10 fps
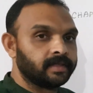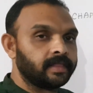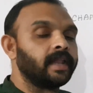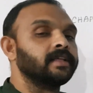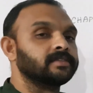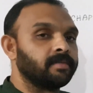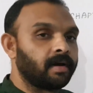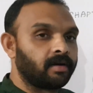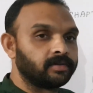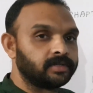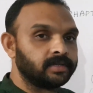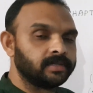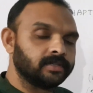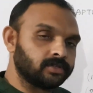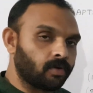that is about
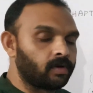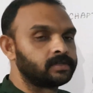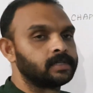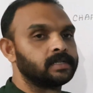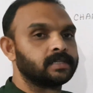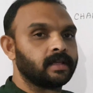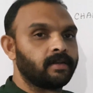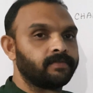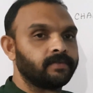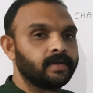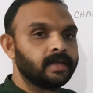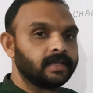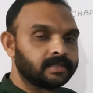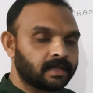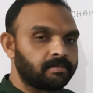salts itself
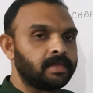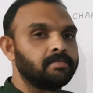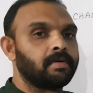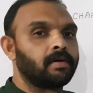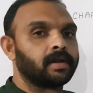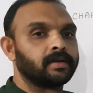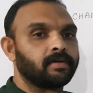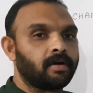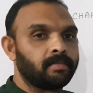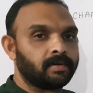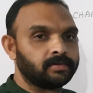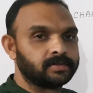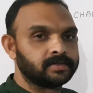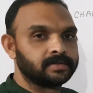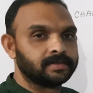some important
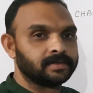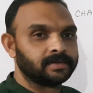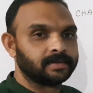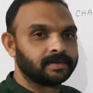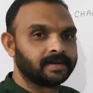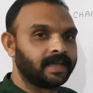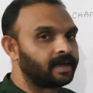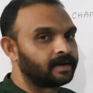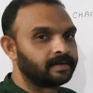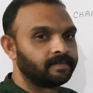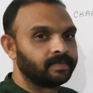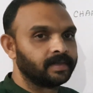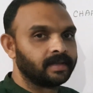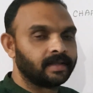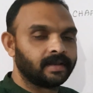compounds. Clear?
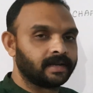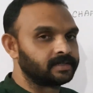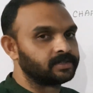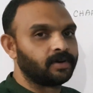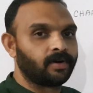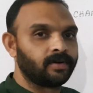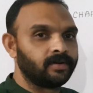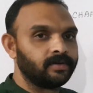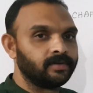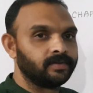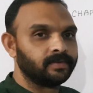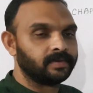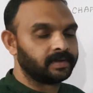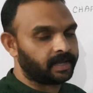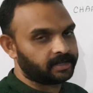Let us go.
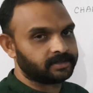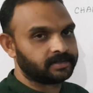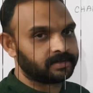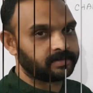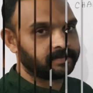Yes.